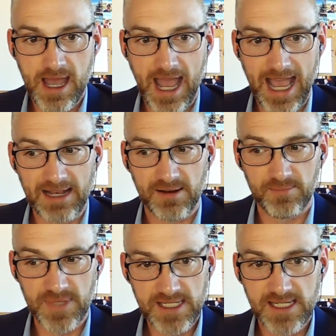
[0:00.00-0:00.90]
And
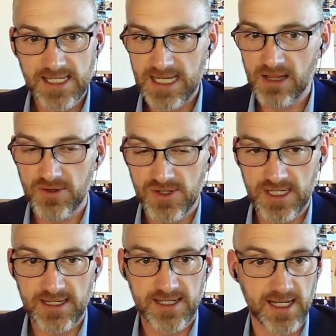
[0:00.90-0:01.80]
business sellers
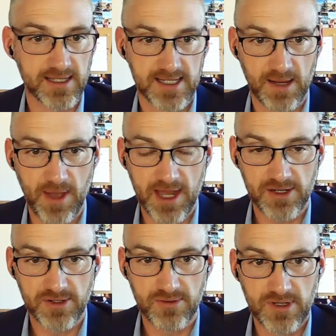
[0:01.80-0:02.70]
need to take the same
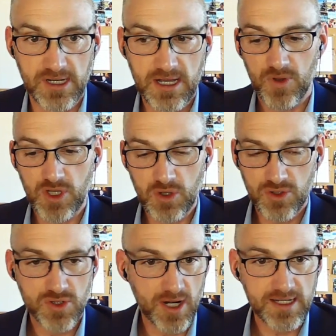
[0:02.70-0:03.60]
attitude. You're
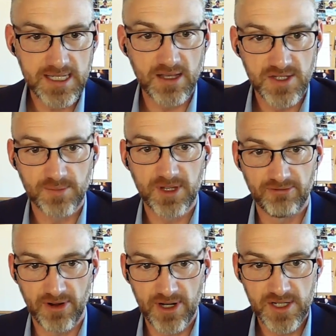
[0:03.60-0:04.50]
trying to sell something
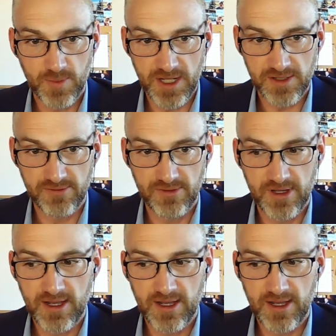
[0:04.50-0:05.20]
very expensive.